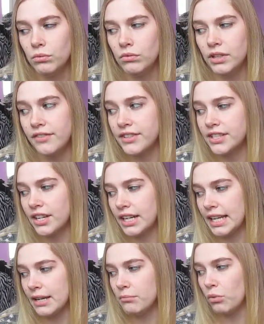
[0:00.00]
if it's going to
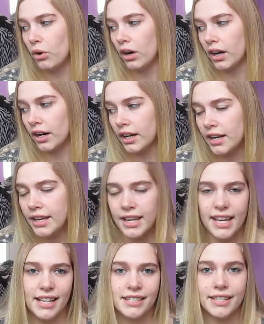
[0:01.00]
get more
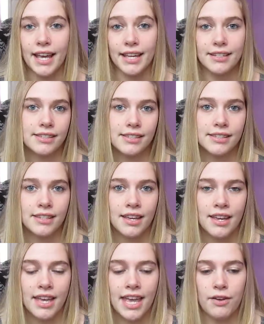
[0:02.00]
intense,
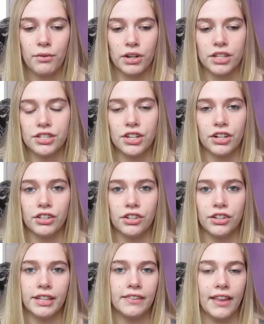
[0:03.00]
if we're going to start
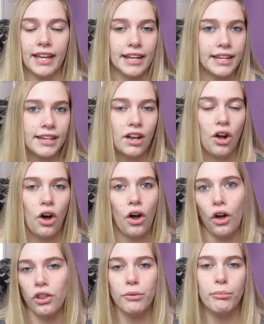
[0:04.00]
learning like all the